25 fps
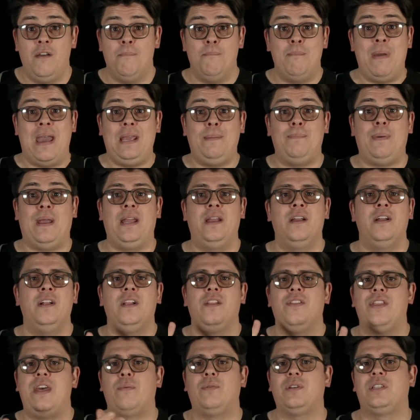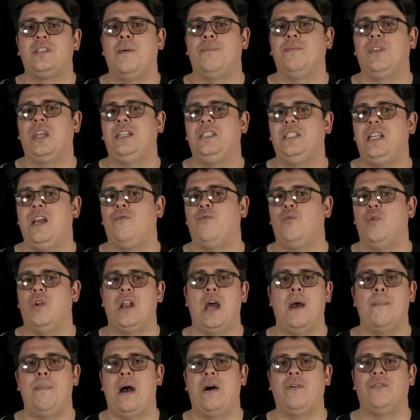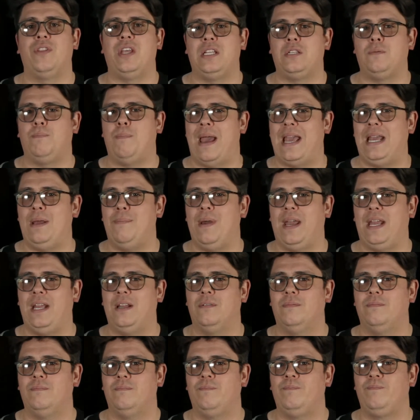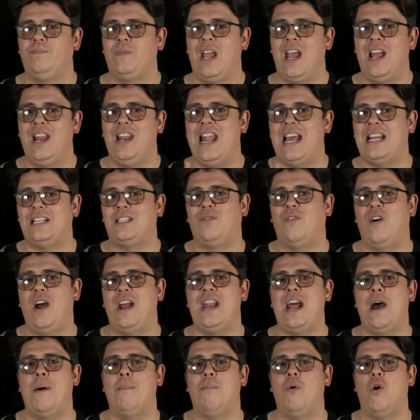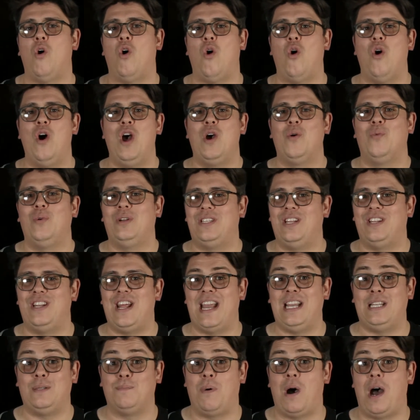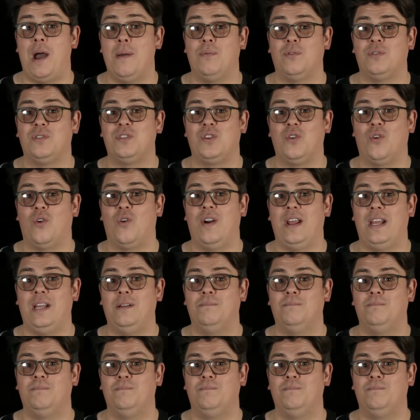Maybe there was something different about this baby. Let's find out more with today's Bible story.